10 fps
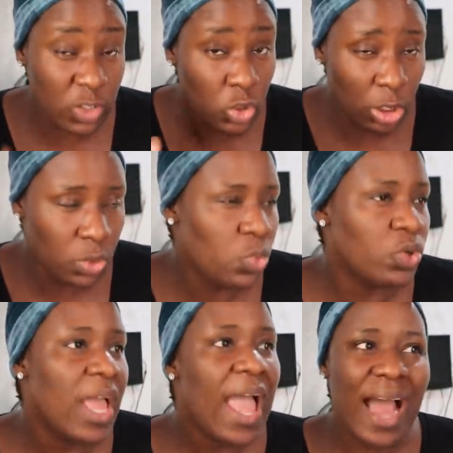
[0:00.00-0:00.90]
You see
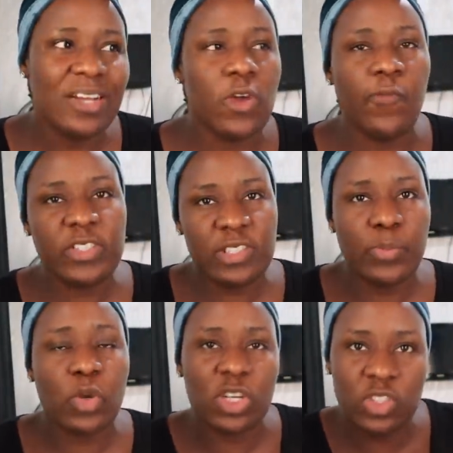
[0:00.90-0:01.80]
Nollywood, and it's
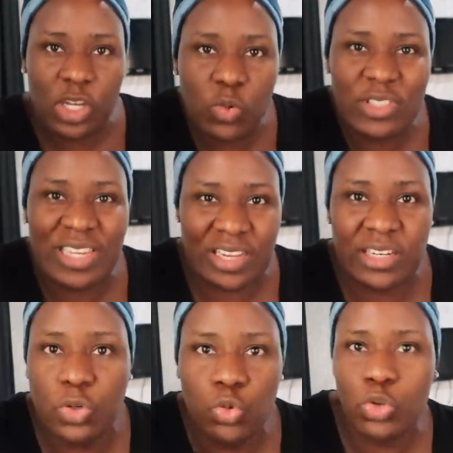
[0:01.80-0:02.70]
unfortunate because Nollywood is
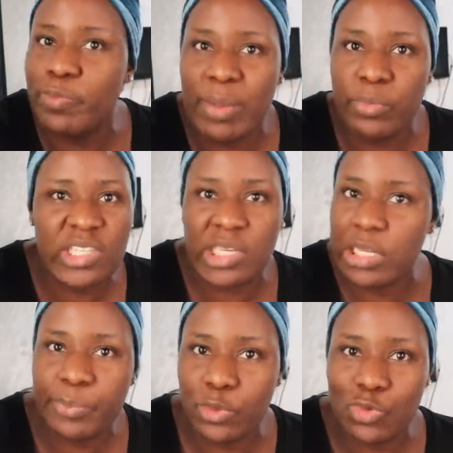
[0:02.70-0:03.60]
actually ruled by
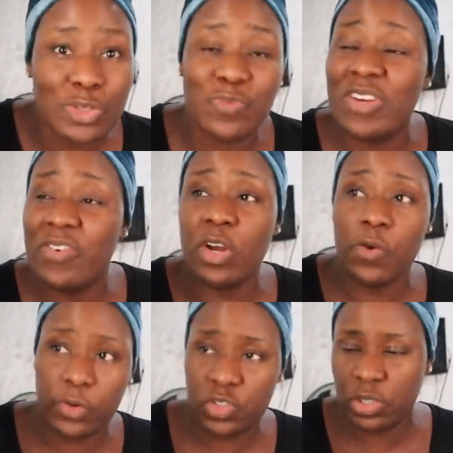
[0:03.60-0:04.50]
mostly Igbo, so it's very, very
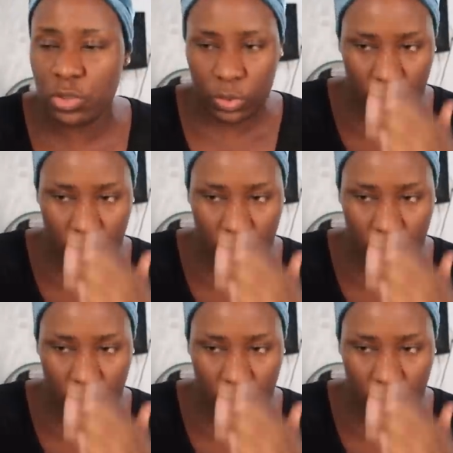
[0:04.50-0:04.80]
unfortunate.